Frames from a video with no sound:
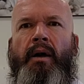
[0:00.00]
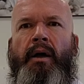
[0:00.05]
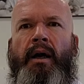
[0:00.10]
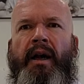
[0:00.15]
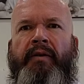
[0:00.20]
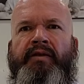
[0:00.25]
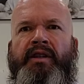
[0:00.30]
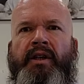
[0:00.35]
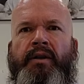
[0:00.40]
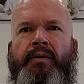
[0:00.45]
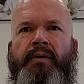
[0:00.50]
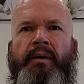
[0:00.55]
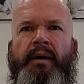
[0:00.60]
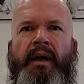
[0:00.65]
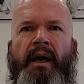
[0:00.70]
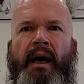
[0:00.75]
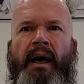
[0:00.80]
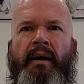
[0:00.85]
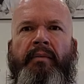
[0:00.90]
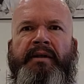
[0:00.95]
Good afternoon.
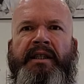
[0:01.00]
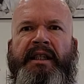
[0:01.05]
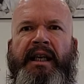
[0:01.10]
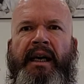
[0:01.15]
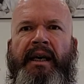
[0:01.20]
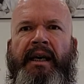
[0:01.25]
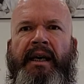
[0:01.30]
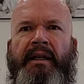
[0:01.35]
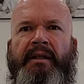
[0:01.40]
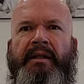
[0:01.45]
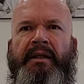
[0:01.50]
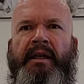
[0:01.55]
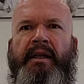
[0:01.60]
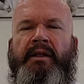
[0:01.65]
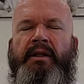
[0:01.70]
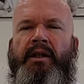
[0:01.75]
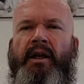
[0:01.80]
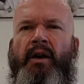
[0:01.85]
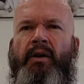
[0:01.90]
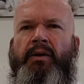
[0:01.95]
I'm Saad
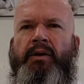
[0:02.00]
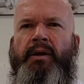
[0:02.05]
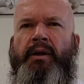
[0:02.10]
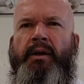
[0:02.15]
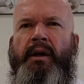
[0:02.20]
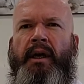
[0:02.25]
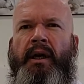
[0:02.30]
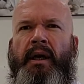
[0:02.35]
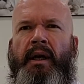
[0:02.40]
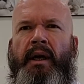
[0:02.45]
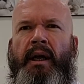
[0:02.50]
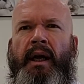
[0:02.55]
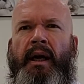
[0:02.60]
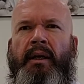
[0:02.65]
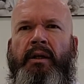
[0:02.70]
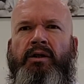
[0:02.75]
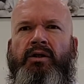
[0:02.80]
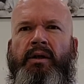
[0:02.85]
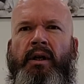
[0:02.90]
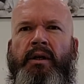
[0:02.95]
Al-Aziz, owner and head
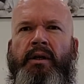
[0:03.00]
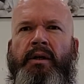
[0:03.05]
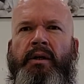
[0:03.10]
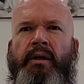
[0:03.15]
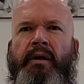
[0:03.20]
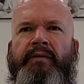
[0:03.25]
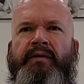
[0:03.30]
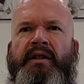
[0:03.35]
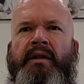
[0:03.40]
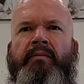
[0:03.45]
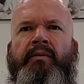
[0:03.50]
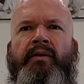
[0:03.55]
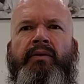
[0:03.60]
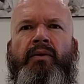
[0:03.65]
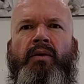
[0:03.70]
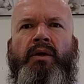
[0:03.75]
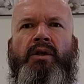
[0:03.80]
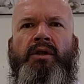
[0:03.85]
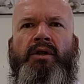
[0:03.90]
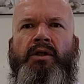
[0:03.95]
instructor of Semper
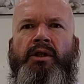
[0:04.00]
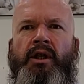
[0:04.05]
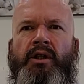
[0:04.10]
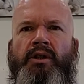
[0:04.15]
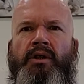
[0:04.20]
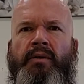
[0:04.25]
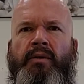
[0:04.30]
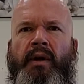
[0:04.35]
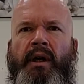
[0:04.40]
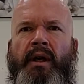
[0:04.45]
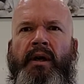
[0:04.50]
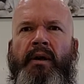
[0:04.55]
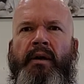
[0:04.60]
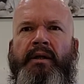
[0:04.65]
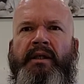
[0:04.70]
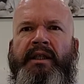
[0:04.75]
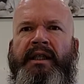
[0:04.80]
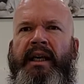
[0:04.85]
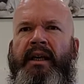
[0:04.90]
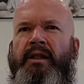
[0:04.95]
Fortis Jiu Jitsu here
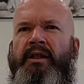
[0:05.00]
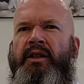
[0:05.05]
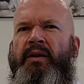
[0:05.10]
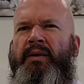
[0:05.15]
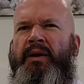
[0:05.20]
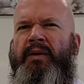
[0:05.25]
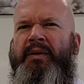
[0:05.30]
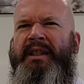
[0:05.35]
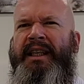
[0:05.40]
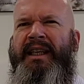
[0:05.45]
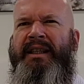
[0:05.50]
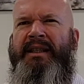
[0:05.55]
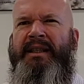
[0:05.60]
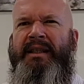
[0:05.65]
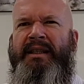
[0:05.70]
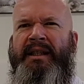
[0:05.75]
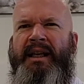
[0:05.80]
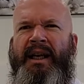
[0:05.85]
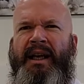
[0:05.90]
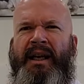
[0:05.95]
in San Antonio,
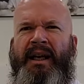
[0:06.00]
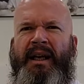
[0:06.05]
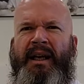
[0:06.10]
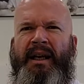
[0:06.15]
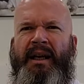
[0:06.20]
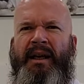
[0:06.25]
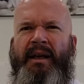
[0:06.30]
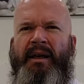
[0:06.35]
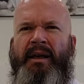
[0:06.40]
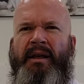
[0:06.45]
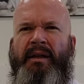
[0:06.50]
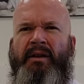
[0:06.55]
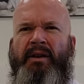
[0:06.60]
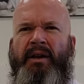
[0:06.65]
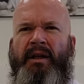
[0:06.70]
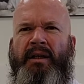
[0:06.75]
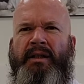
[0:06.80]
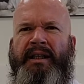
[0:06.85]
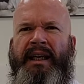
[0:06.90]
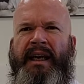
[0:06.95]
Texas, and
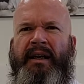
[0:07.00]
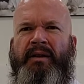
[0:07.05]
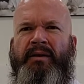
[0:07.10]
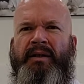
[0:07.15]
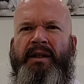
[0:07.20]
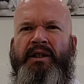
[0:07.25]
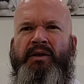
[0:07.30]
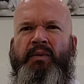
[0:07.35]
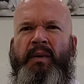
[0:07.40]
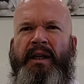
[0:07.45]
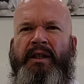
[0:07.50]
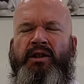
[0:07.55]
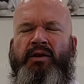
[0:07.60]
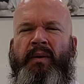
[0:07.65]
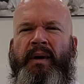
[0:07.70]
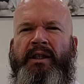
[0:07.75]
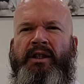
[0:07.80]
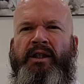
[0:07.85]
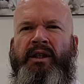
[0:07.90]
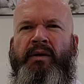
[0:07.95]
going to tackle this week's
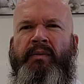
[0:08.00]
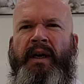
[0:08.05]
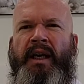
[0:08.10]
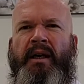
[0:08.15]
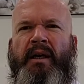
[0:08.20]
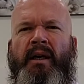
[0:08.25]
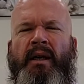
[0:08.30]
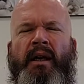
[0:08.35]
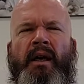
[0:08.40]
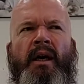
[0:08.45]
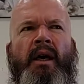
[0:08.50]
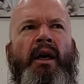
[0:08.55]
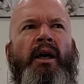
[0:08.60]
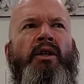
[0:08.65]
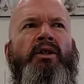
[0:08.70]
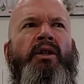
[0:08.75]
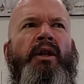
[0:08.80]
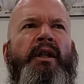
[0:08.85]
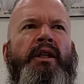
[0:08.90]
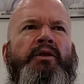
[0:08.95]
question of the week.
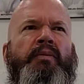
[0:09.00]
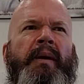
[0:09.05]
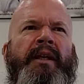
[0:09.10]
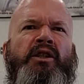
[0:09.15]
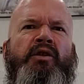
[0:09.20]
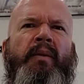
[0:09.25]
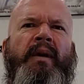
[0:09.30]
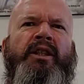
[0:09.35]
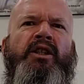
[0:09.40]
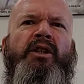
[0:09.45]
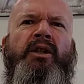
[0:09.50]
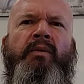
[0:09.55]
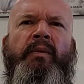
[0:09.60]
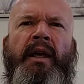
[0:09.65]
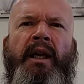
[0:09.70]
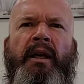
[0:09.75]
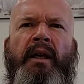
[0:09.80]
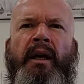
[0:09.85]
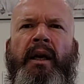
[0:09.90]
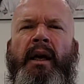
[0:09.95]
So this week's question of the
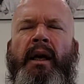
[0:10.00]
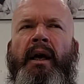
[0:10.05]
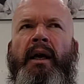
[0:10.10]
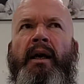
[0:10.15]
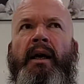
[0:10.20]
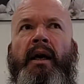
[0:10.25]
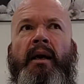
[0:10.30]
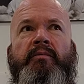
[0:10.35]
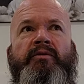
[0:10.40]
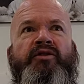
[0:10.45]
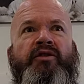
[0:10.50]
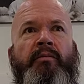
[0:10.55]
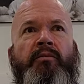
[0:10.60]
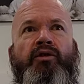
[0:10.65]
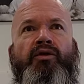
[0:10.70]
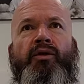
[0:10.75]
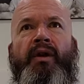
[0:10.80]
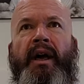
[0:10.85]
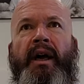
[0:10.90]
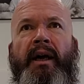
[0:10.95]
week comes from
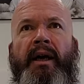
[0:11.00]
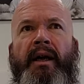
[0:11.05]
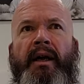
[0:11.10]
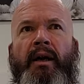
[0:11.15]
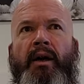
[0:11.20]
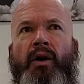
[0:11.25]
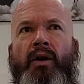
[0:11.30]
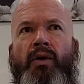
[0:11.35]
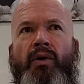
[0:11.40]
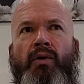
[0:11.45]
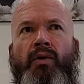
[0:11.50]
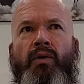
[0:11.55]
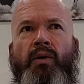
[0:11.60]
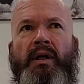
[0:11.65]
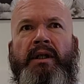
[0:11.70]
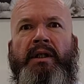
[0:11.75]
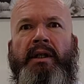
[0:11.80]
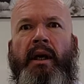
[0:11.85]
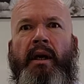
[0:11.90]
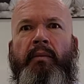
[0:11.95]
Greg, who
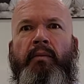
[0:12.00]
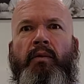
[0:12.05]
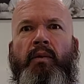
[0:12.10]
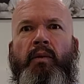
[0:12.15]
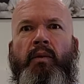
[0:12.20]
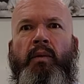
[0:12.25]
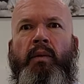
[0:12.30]
is a